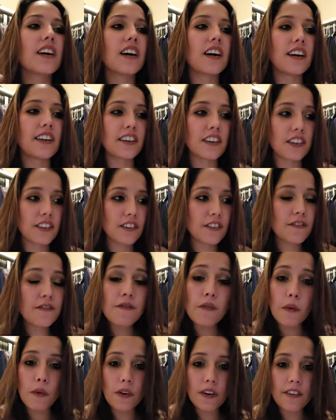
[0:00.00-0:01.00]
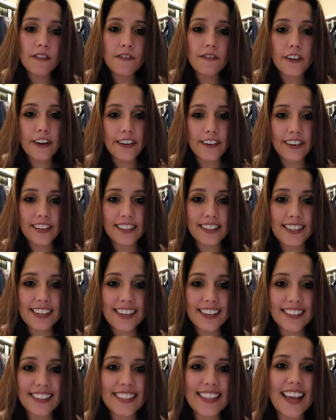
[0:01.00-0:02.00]
another four
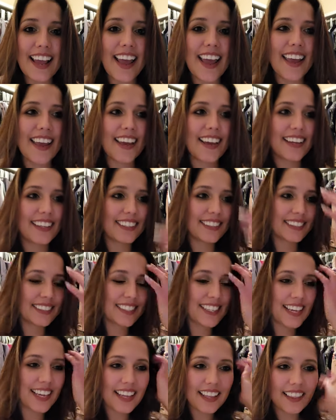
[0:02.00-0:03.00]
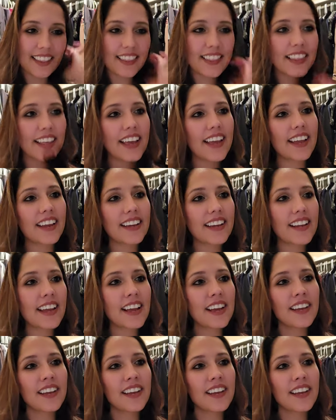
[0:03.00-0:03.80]
fragrances, and then